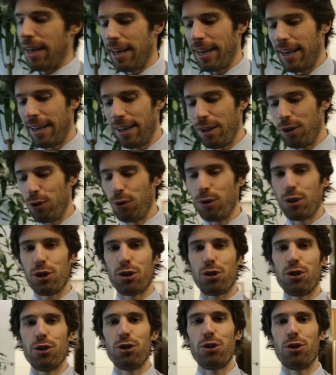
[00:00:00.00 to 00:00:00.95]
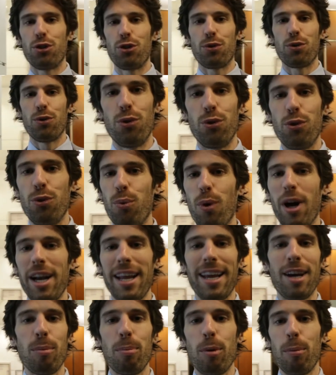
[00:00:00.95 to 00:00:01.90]
and you just you just you want
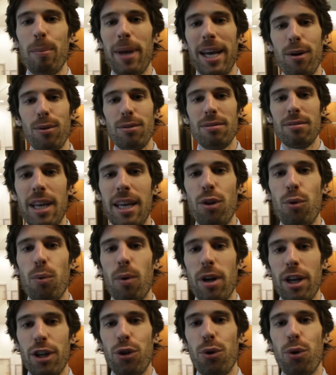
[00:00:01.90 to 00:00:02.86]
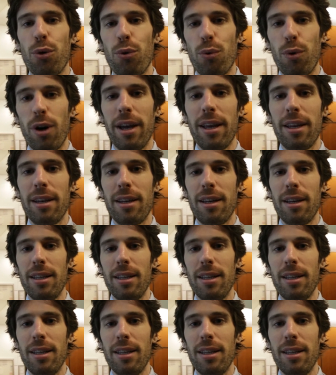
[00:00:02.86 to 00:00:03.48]
to help them out and you want to do it right